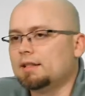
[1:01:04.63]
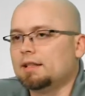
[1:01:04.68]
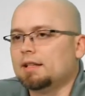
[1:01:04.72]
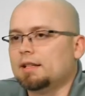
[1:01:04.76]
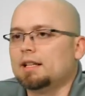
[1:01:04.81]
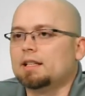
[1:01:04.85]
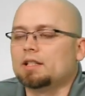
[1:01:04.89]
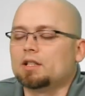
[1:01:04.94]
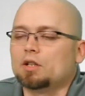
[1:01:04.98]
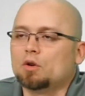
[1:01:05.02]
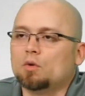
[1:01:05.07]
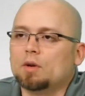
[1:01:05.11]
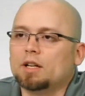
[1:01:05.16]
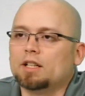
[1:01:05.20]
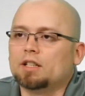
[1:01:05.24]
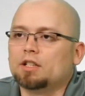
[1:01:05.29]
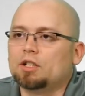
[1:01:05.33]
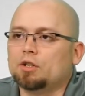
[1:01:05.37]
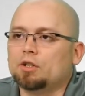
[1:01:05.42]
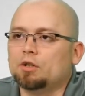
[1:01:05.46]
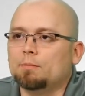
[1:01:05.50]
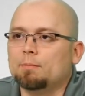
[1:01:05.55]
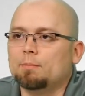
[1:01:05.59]
is going
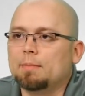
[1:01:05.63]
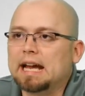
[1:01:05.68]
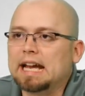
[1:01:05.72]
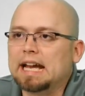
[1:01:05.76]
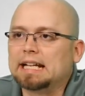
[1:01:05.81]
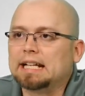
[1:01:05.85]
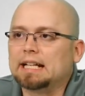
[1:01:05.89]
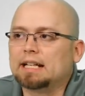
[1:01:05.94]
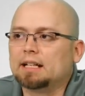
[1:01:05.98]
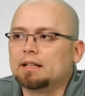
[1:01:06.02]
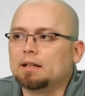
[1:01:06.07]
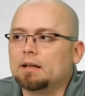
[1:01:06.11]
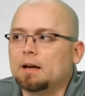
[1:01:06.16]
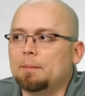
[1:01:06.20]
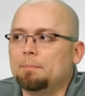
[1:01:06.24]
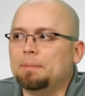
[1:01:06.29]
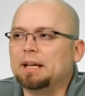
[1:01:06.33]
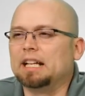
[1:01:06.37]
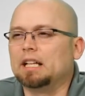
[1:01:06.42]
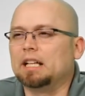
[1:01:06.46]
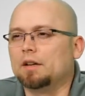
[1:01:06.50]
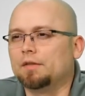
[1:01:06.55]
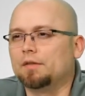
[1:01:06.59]
to make a
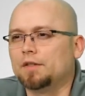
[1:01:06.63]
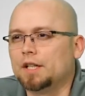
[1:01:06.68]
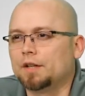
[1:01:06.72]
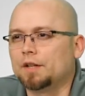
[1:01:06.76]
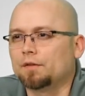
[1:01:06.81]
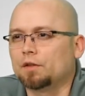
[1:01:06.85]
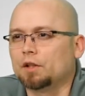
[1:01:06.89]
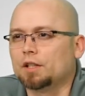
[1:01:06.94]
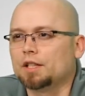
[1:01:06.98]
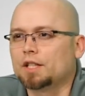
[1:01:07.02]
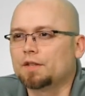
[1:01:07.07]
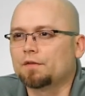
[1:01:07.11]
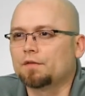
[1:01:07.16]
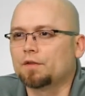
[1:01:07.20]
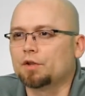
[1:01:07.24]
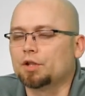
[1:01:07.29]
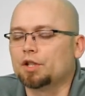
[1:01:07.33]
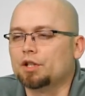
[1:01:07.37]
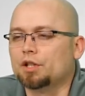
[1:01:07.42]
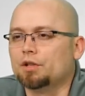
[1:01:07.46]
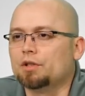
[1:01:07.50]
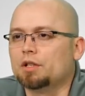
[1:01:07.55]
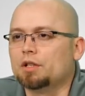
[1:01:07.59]
big enough difference for
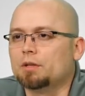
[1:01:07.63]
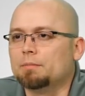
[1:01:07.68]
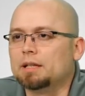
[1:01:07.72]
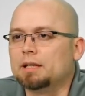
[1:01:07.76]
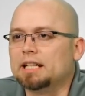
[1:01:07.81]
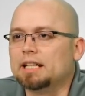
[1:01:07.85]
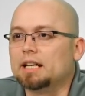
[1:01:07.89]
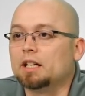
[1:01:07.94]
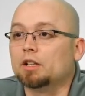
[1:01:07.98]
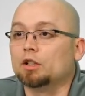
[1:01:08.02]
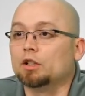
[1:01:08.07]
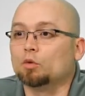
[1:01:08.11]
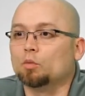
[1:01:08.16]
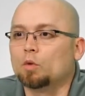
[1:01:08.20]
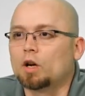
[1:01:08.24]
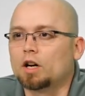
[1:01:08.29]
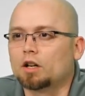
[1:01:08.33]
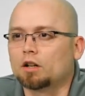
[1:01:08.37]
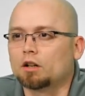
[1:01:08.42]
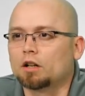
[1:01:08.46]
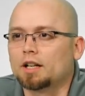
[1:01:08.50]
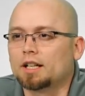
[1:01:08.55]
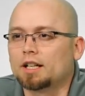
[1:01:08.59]
you to be
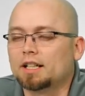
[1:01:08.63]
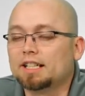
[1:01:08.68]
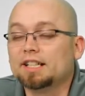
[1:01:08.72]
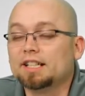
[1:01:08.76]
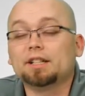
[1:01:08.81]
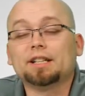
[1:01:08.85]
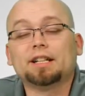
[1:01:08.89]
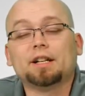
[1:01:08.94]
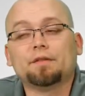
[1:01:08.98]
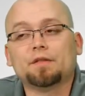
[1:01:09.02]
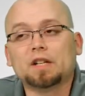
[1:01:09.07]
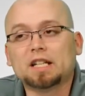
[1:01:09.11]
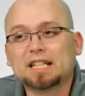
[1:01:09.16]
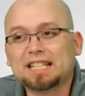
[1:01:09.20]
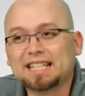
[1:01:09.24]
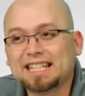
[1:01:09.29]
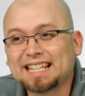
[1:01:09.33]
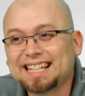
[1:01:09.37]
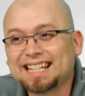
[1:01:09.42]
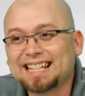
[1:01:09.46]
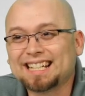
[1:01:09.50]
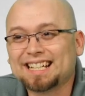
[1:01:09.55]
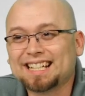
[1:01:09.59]
underwater on a deal. And if it
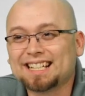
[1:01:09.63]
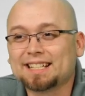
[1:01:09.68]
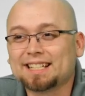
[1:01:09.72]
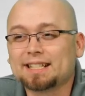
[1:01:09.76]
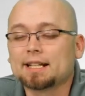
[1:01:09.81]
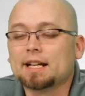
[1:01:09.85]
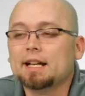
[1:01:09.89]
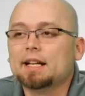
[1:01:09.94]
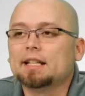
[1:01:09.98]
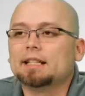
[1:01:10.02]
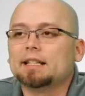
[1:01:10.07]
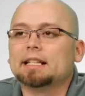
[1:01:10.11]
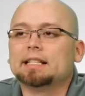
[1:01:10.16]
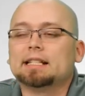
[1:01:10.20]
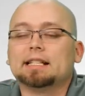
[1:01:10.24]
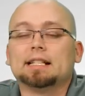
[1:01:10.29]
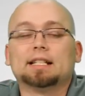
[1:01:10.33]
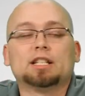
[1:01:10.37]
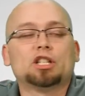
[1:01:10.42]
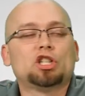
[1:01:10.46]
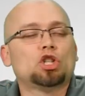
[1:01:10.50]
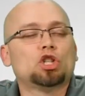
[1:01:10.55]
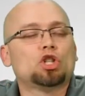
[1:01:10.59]
does, that's an
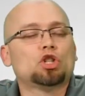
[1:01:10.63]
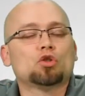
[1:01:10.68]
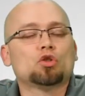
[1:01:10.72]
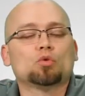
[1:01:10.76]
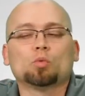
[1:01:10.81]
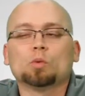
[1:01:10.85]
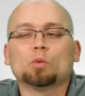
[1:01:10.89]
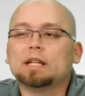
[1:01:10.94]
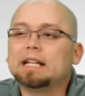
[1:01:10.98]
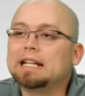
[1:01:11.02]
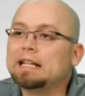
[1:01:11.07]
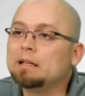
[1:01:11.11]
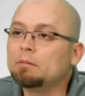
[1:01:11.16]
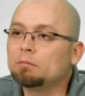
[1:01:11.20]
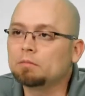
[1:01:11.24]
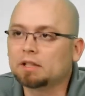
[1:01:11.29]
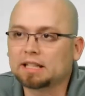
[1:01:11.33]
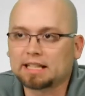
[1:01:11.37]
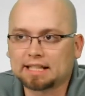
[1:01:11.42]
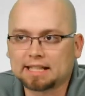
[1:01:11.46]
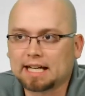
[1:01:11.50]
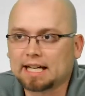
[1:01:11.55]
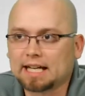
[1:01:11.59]

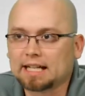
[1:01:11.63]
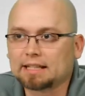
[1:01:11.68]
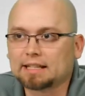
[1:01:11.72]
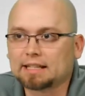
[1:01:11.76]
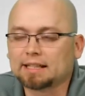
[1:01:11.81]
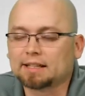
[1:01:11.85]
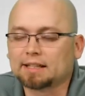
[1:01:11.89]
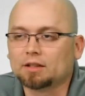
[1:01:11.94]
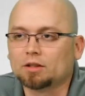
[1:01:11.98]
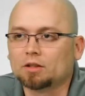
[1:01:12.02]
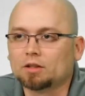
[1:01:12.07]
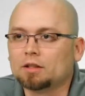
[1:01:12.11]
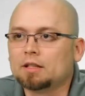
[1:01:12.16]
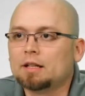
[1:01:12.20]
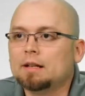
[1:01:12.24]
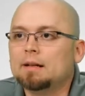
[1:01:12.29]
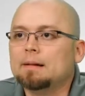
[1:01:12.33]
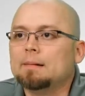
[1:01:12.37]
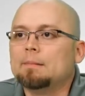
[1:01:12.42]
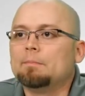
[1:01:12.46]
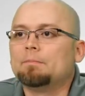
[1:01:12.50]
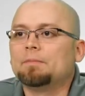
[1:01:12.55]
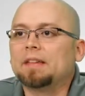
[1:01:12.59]
extremely tight deal.
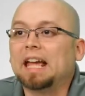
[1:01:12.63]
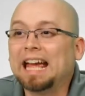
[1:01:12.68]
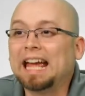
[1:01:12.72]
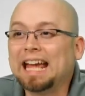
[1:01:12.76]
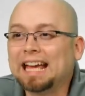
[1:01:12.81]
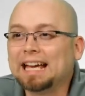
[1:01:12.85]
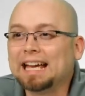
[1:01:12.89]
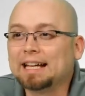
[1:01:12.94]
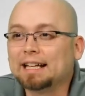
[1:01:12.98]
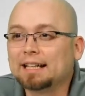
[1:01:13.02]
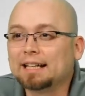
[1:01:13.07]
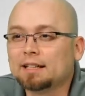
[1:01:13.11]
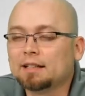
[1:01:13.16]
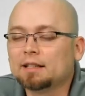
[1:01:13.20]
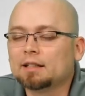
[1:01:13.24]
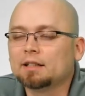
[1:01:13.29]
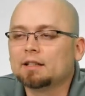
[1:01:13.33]
And